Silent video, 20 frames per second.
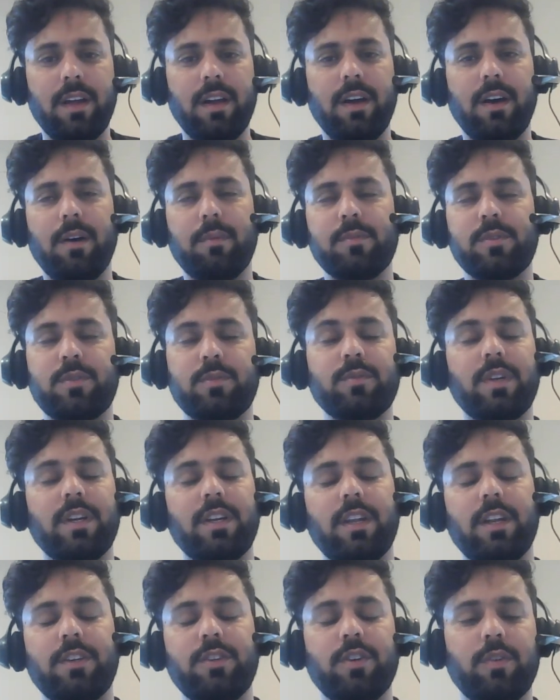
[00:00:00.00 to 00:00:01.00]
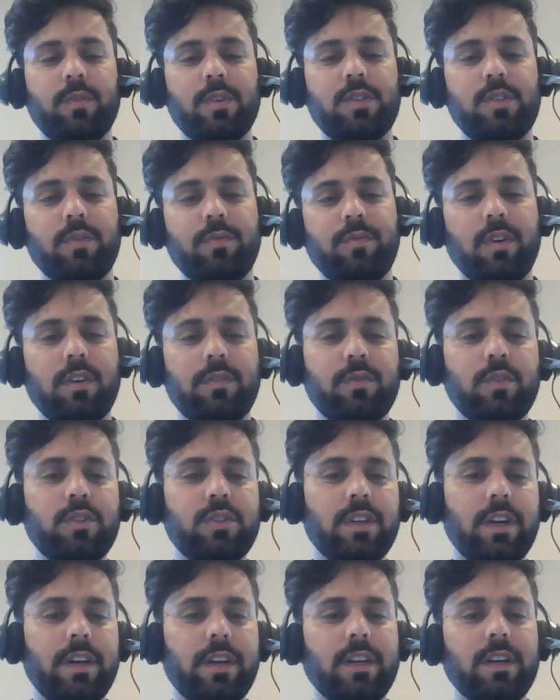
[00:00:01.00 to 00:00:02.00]
I'm a student at University of
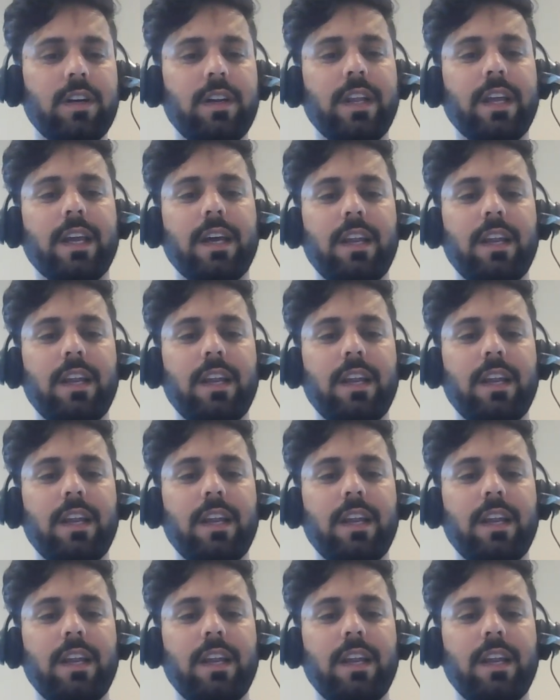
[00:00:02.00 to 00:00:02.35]
Hertfordshire regarding